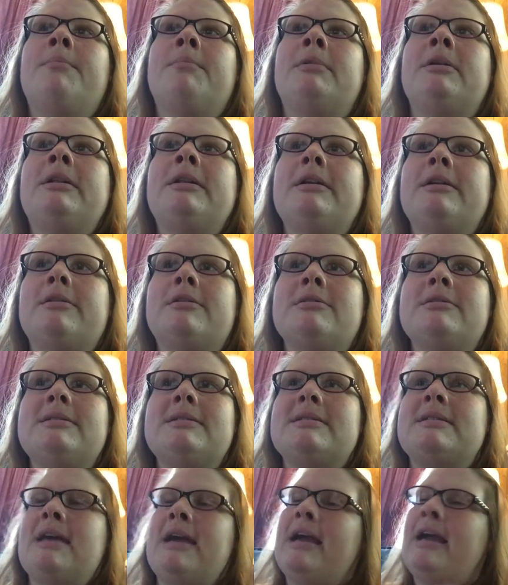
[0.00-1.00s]

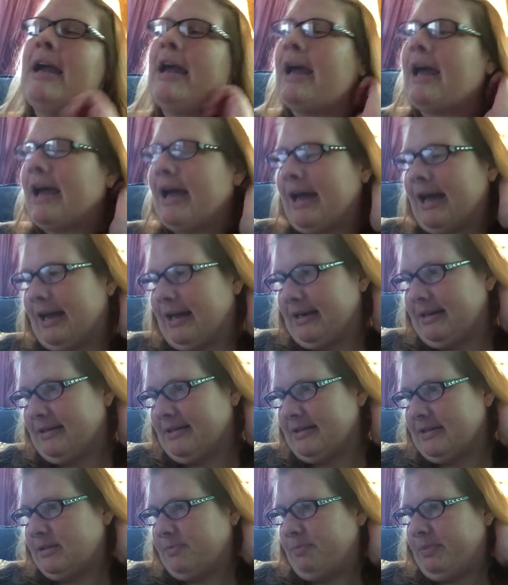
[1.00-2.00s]
clearance, they had
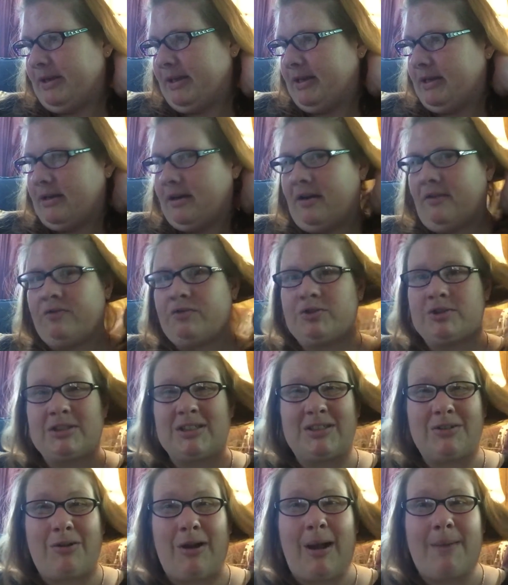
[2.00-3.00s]
this bin of just
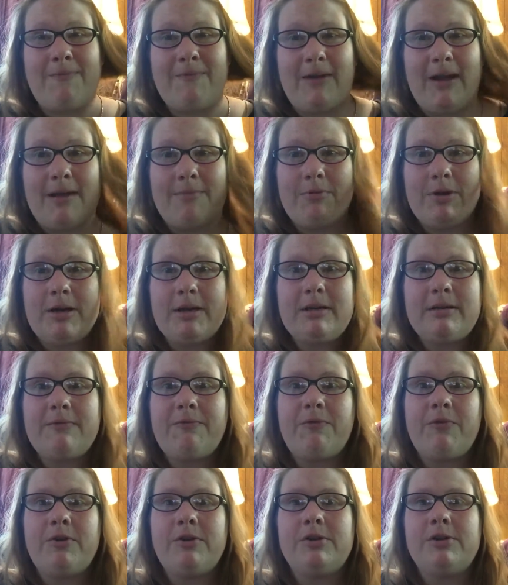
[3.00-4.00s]
scrap fabric
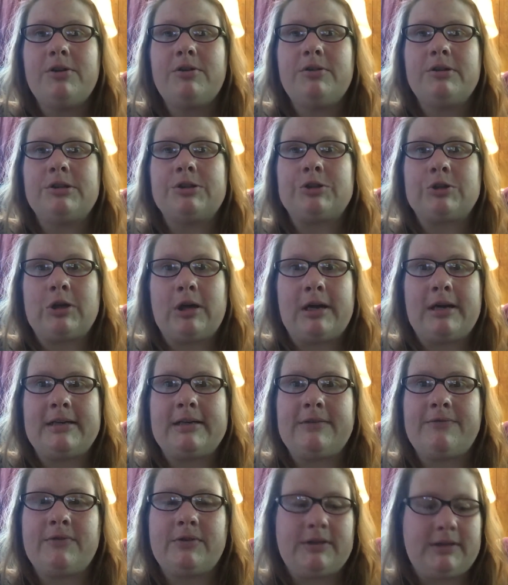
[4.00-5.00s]
for you to try
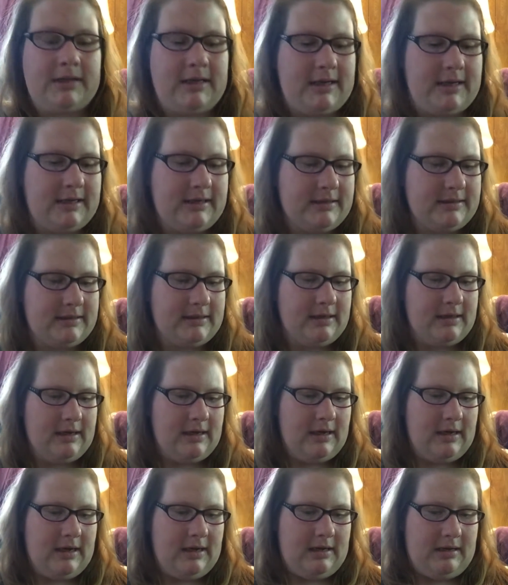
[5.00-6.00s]
different things.
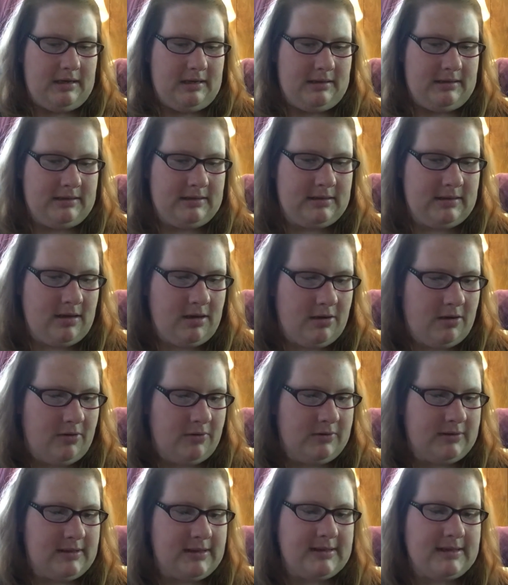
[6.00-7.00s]
And
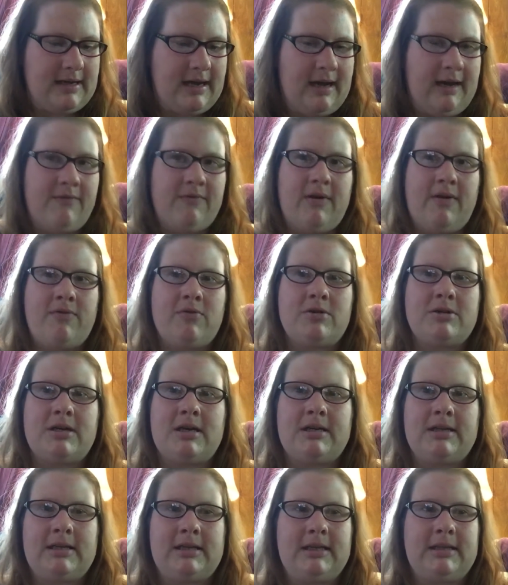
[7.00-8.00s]
so, since I've never
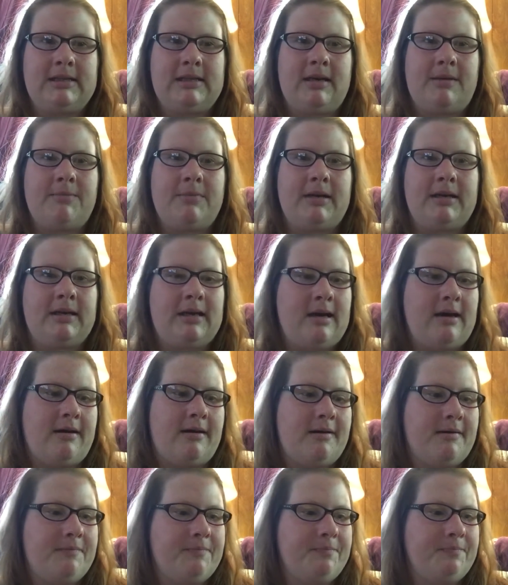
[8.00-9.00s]
done anything but
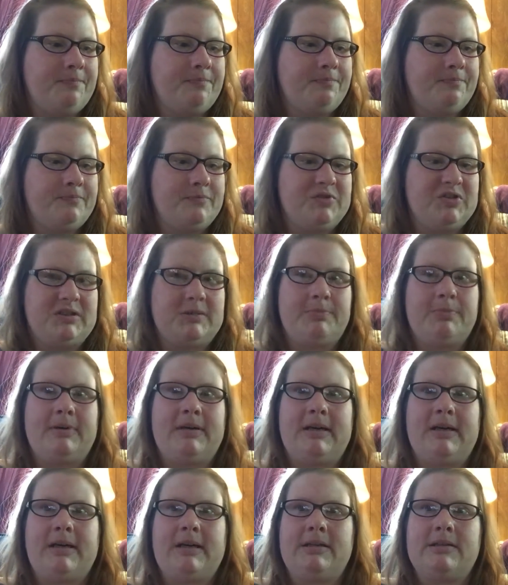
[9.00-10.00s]
just
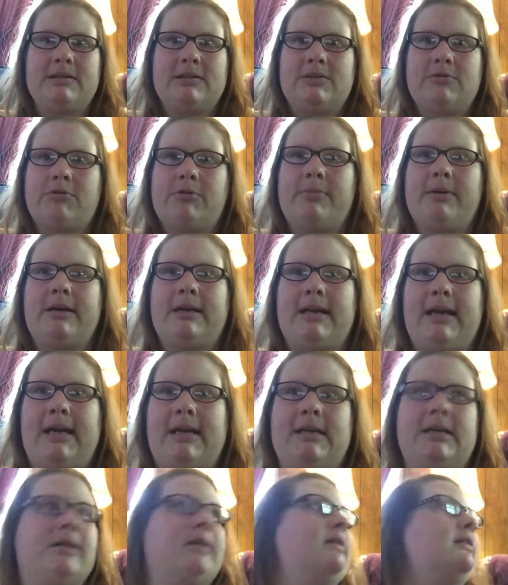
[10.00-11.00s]
plain store-bought
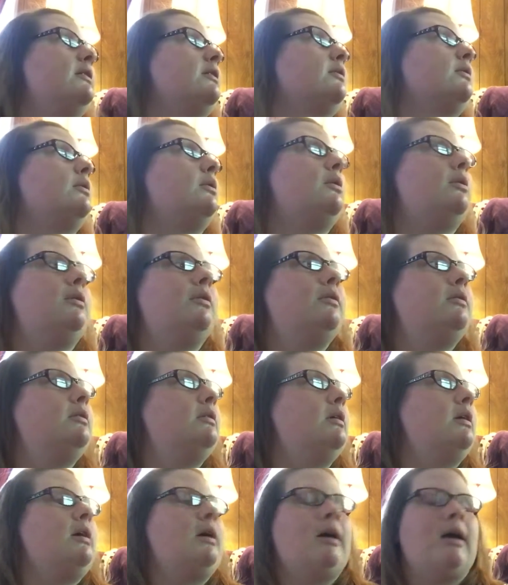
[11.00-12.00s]
Aida in the roll,
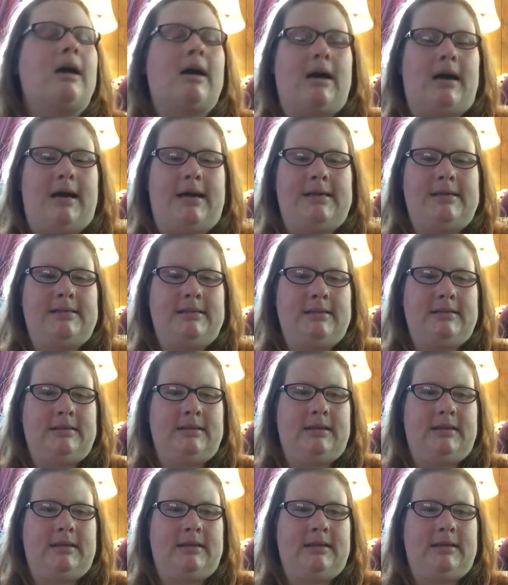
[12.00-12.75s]
I did